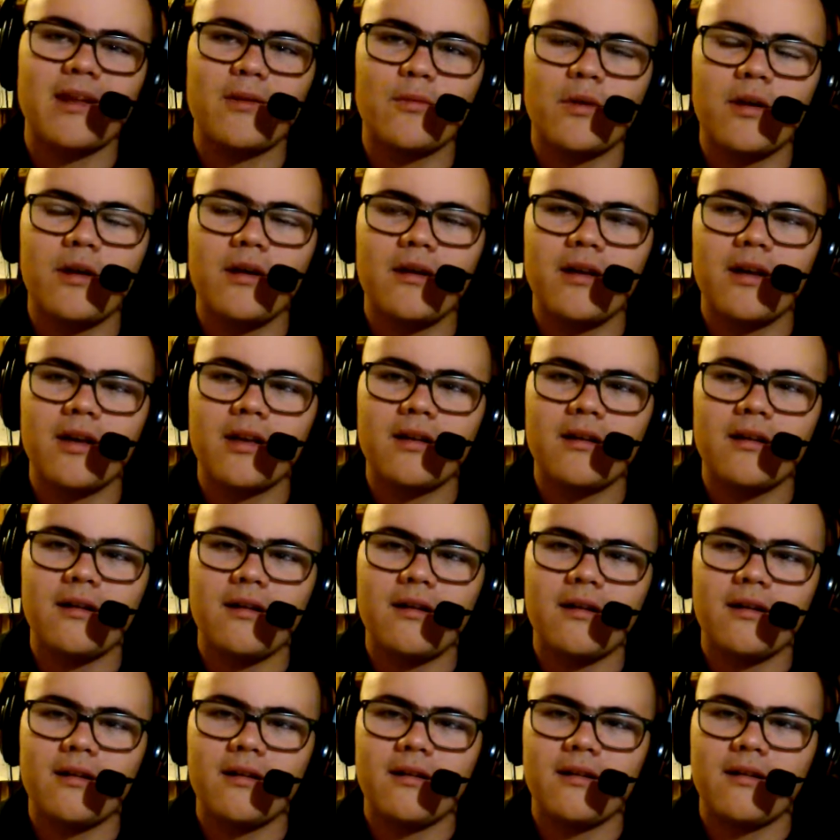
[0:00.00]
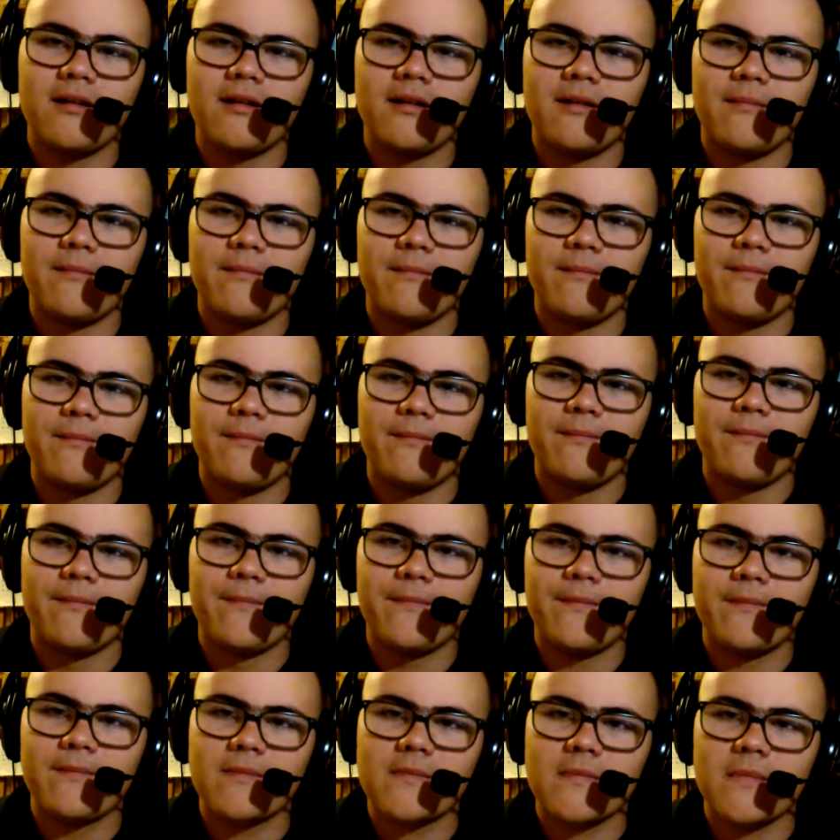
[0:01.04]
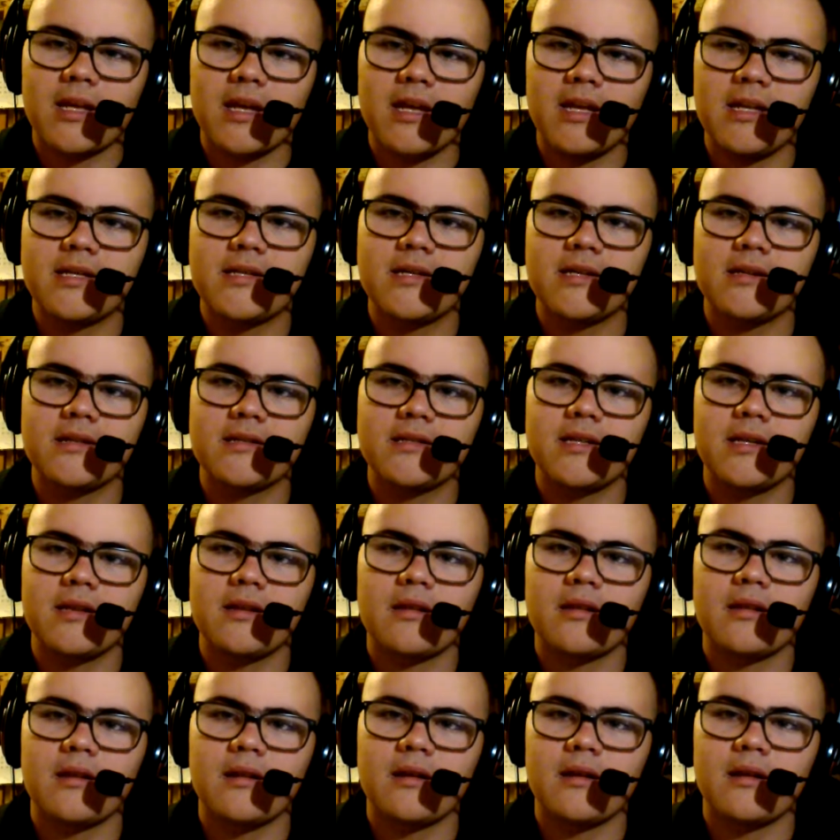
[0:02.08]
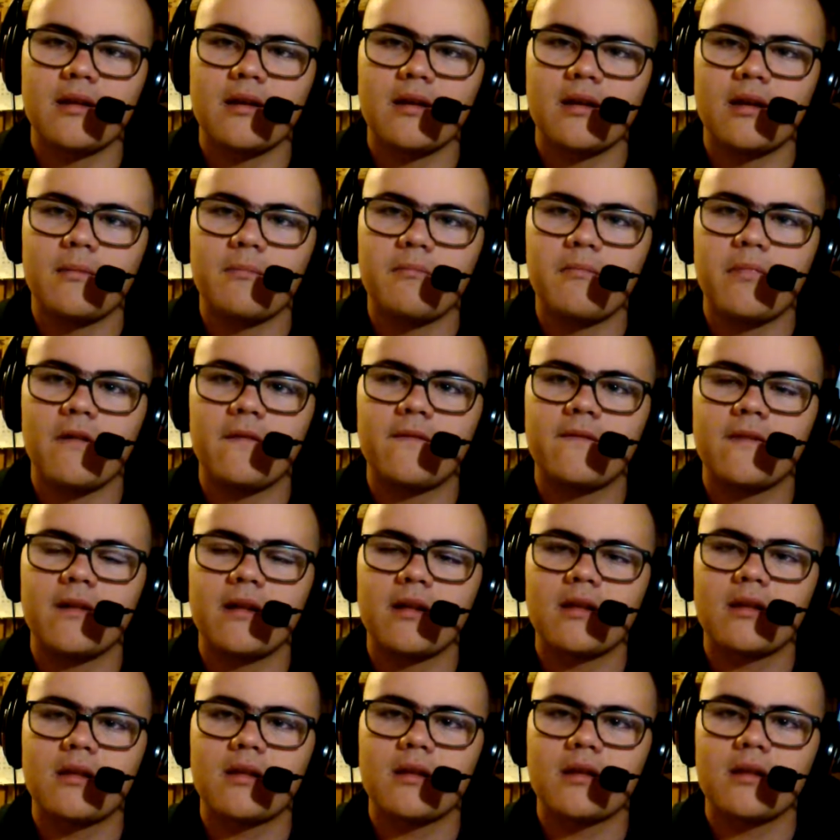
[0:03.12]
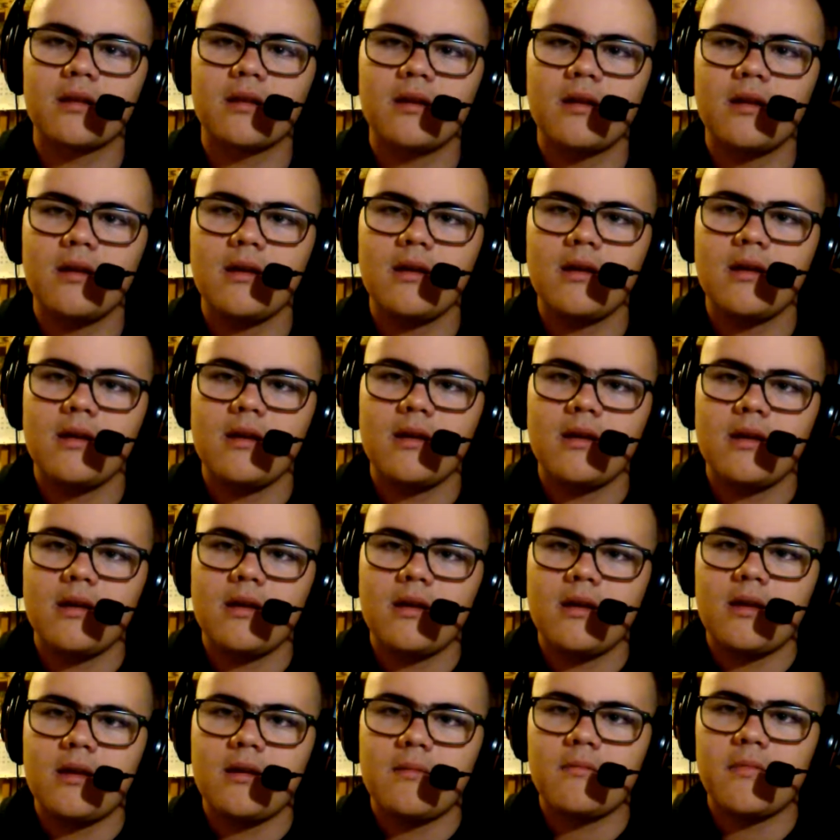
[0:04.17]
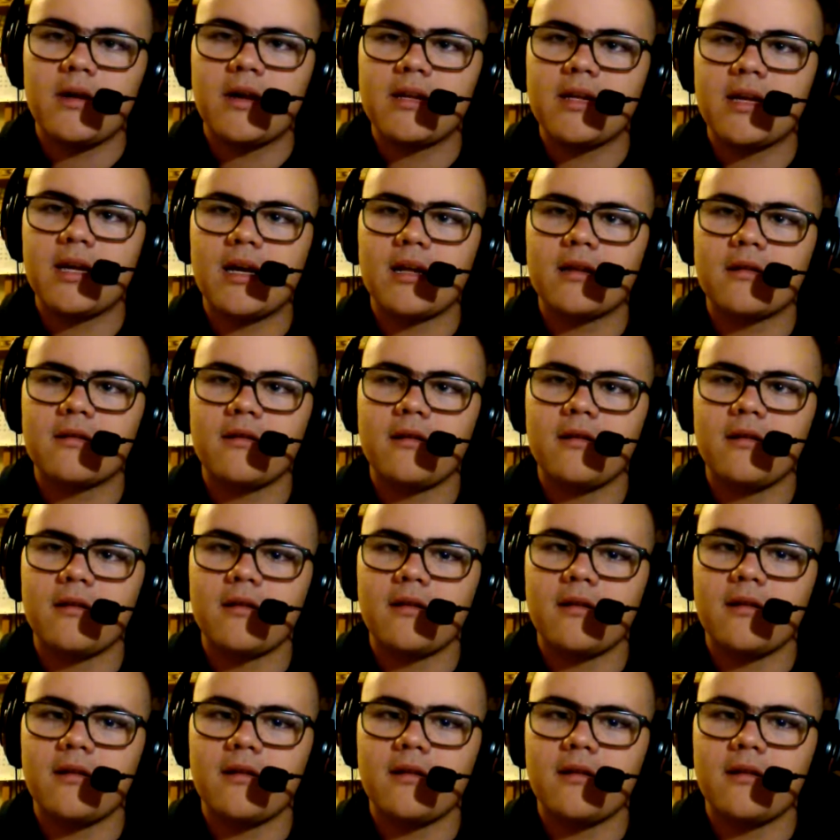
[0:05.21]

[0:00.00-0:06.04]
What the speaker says: where I got intelligence and buffness, my dad got